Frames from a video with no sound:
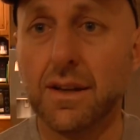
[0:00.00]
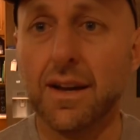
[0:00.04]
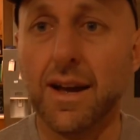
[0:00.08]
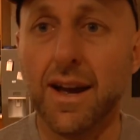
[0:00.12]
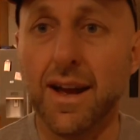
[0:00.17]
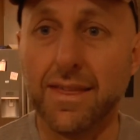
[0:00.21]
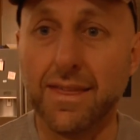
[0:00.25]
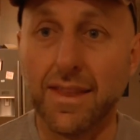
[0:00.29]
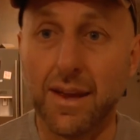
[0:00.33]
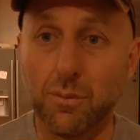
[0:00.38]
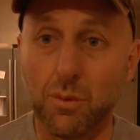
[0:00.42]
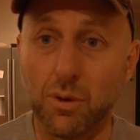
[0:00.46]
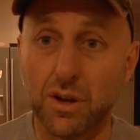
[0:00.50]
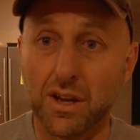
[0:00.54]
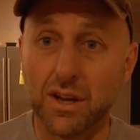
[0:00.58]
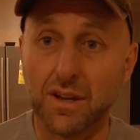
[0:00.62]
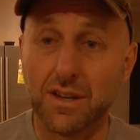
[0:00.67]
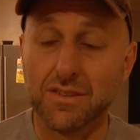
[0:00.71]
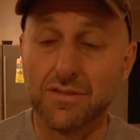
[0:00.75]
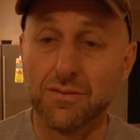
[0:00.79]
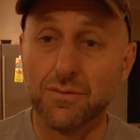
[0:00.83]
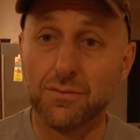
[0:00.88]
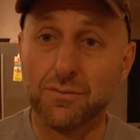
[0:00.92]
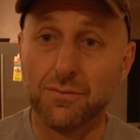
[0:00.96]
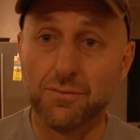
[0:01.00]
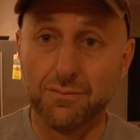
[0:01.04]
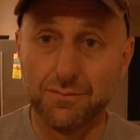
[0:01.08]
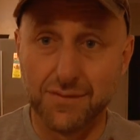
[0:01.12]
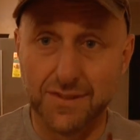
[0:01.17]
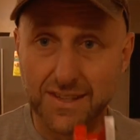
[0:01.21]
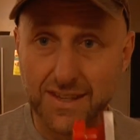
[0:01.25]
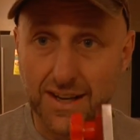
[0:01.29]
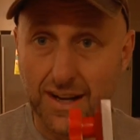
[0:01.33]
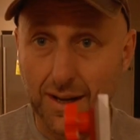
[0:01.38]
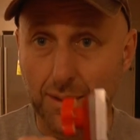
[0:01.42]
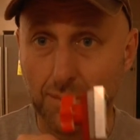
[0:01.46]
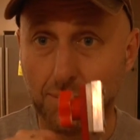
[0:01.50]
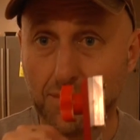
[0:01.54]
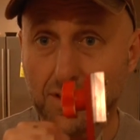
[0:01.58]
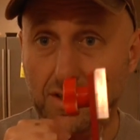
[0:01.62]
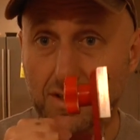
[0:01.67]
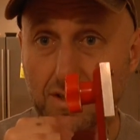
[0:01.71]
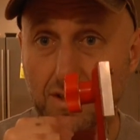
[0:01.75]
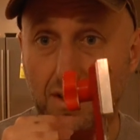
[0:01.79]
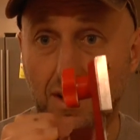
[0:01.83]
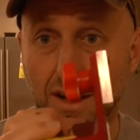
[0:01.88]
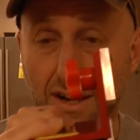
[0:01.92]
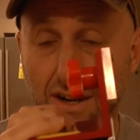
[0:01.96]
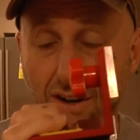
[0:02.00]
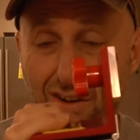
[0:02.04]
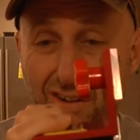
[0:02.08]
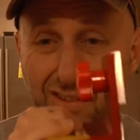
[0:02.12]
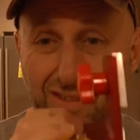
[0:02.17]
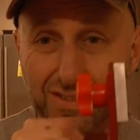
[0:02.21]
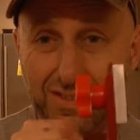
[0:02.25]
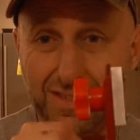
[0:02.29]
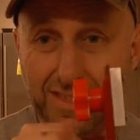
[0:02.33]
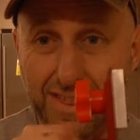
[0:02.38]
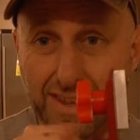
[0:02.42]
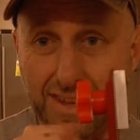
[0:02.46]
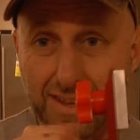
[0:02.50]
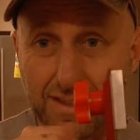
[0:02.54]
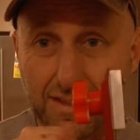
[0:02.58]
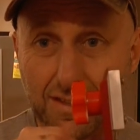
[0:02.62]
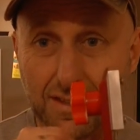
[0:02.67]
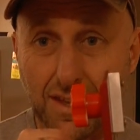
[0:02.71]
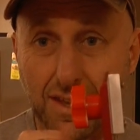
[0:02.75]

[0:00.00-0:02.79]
and then we're going to set up the sight on this